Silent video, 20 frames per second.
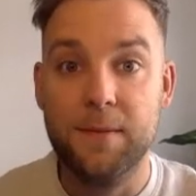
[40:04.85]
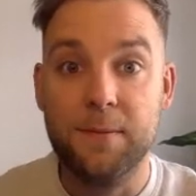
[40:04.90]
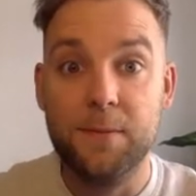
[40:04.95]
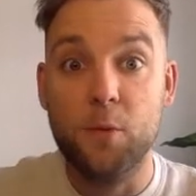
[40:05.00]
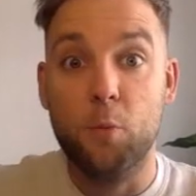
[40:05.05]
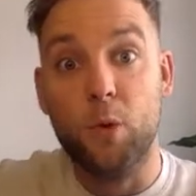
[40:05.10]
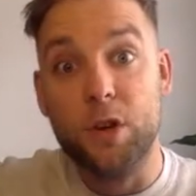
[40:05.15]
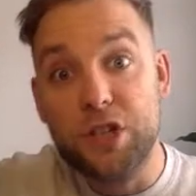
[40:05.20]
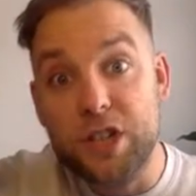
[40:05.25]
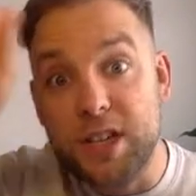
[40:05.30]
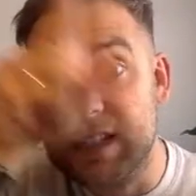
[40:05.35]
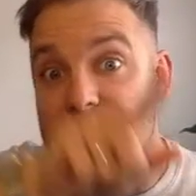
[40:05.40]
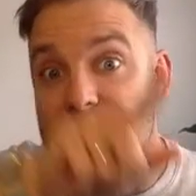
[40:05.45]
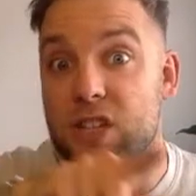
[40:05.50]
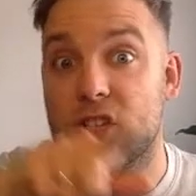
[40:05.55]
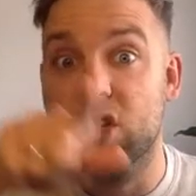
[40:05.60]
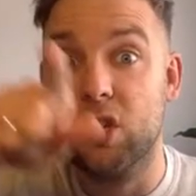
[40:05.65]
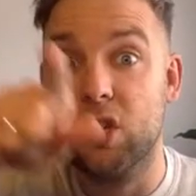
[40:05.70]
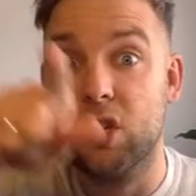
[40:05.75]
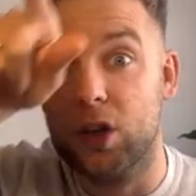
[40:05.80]
which is the
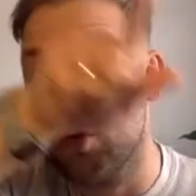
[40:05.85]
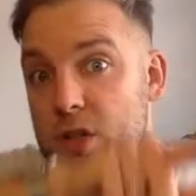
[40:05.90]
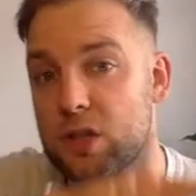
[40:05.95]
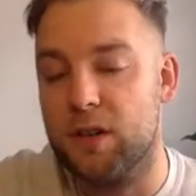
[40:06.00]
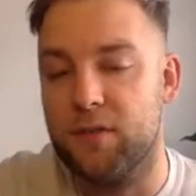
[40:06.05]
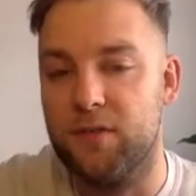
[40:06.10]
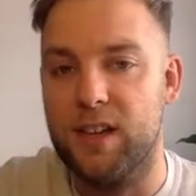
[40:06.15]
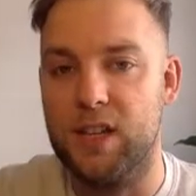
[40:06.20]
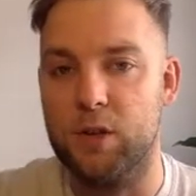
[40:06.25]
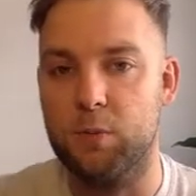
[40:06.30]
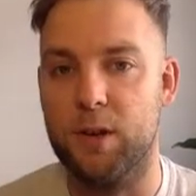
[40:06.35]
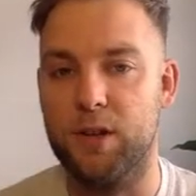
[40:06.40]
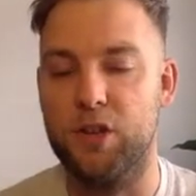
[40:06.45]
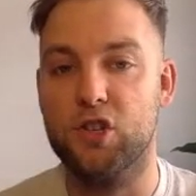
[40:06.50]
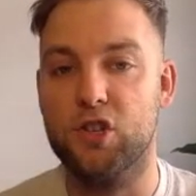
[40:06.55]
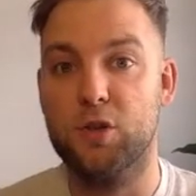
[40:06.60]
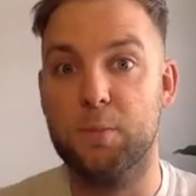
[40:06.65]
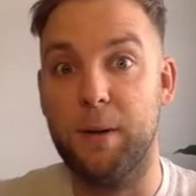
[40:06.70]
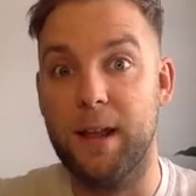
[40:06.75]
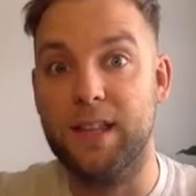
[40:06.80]
solution of these when you
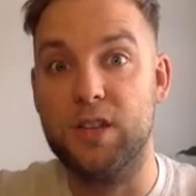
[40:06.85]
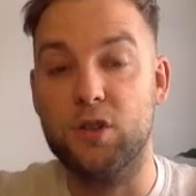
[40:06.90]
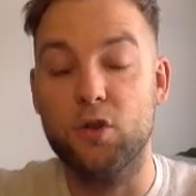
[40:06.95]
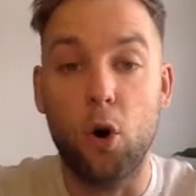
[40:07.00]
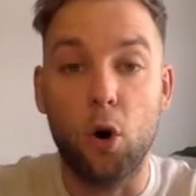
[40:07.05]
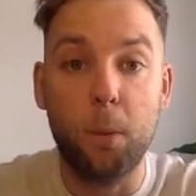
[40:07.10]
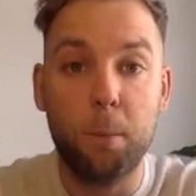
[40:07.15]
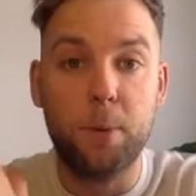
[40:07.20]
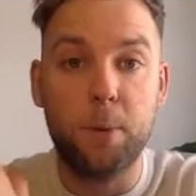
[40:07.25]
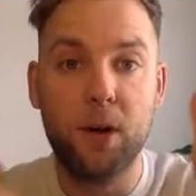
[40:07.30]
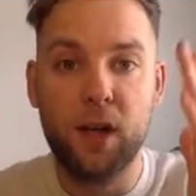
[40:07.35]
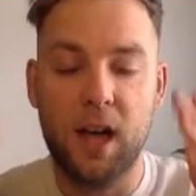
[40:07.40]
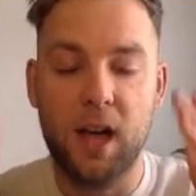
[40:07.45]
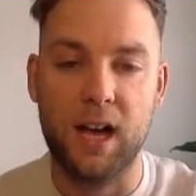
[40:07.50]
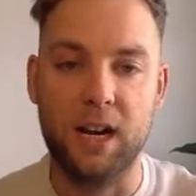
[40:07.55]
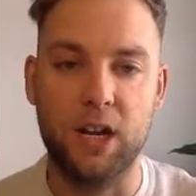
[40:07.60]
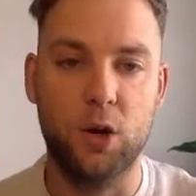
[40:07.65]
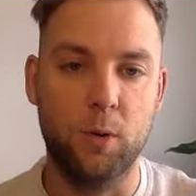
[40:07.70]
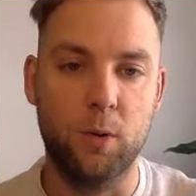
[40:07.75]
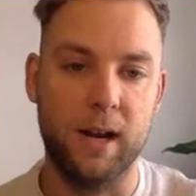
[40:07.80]
split up an
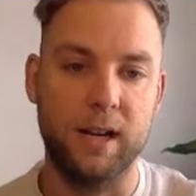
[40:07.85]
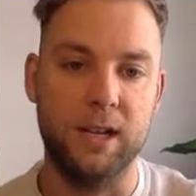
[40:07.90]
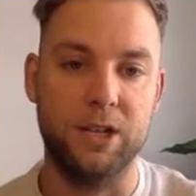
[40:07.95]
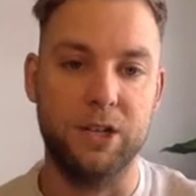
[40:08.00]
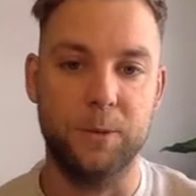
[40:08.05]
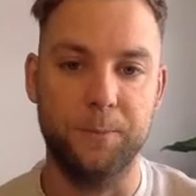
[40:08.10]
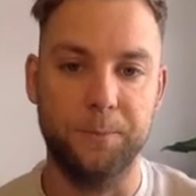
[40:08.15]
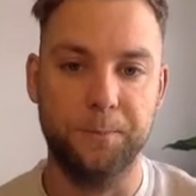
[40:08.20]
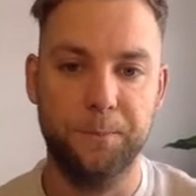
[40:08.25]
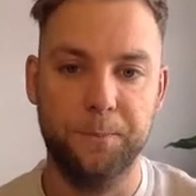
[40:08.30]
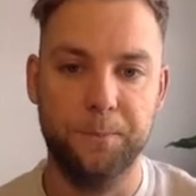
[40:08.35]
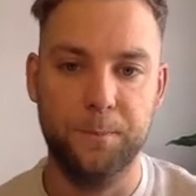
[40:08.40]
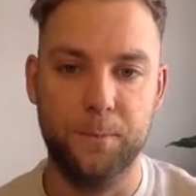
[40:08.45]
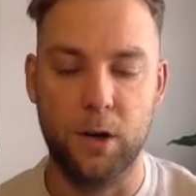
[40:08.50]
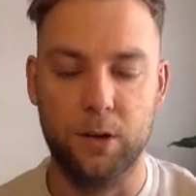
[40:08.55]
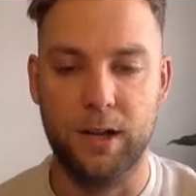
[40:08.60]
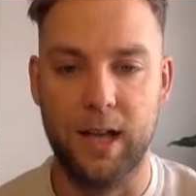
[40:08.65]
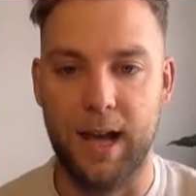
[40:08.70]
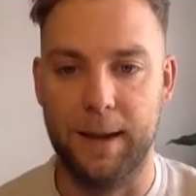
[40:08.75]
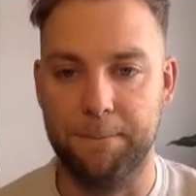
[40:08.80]
equation,
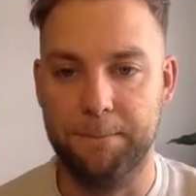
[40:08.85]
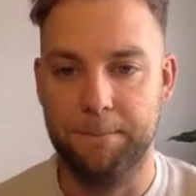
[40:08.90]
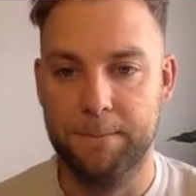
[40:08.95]
okay?